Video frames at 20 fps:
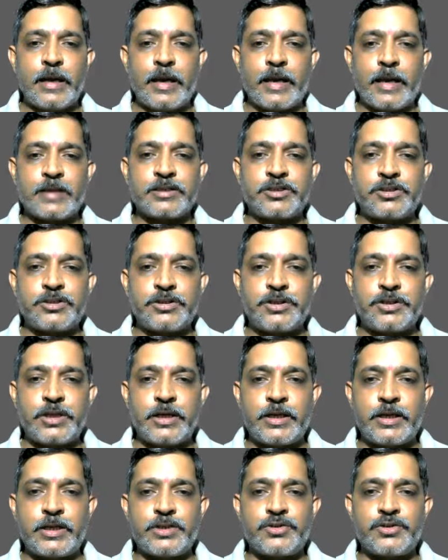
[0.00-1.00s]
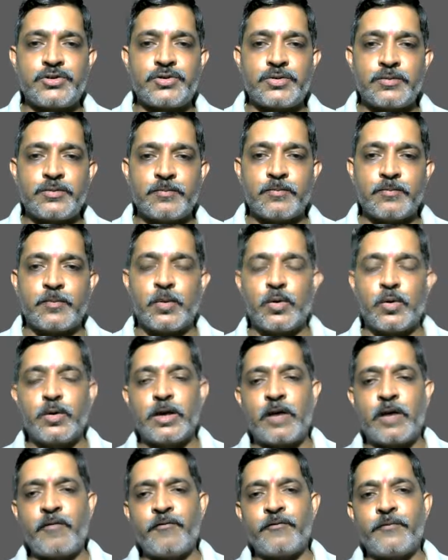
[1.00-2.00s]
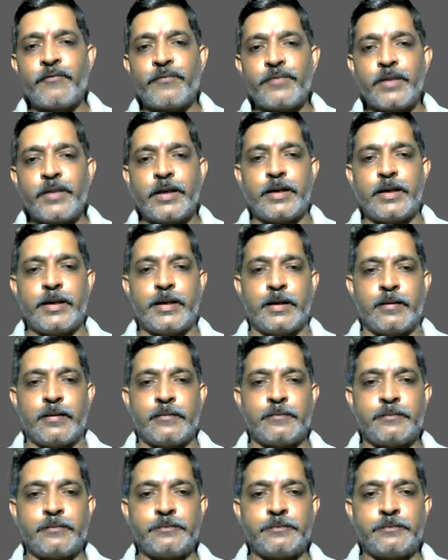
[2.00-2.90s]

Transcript: Exchange Board of India.